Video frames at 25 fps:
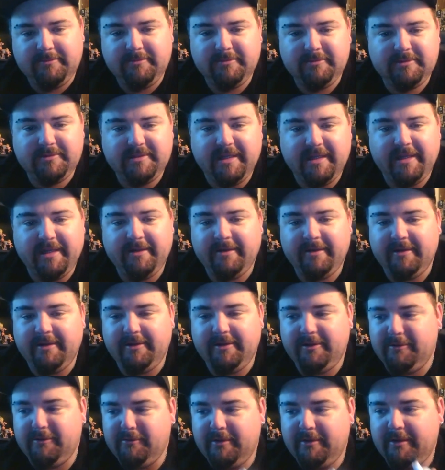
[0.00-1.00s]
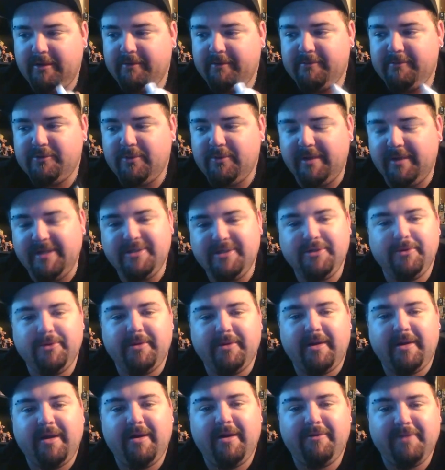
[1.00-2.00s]
saying that,
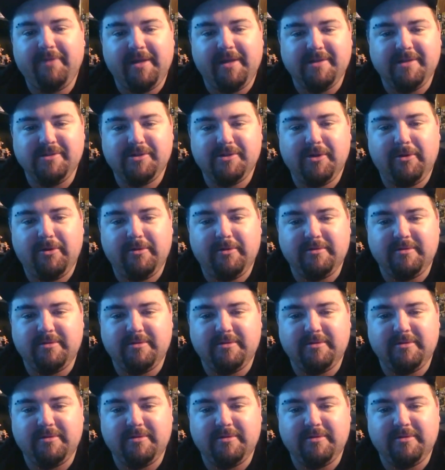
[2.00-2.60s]
$22,500